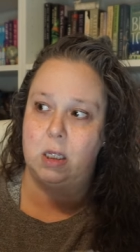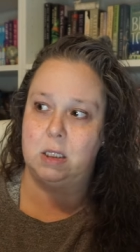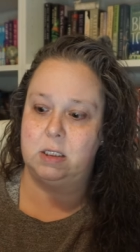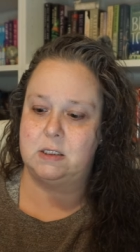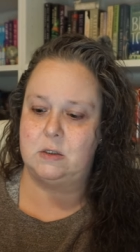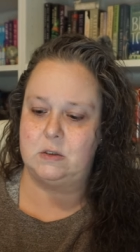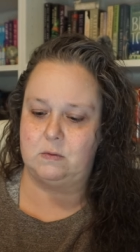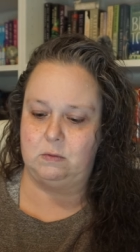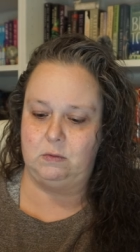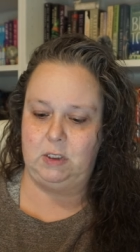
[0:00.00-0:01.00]
This looks
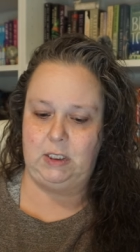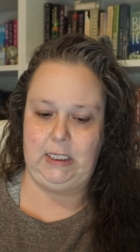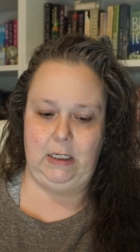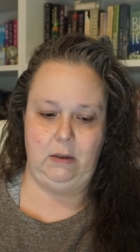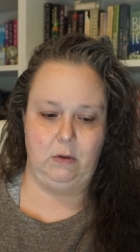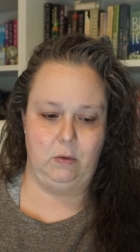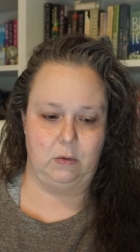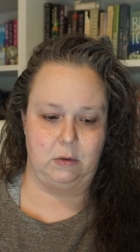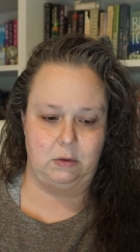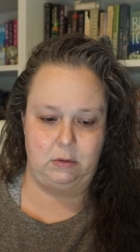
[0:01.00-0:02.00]
really
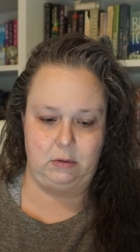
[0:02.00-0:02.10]
cool.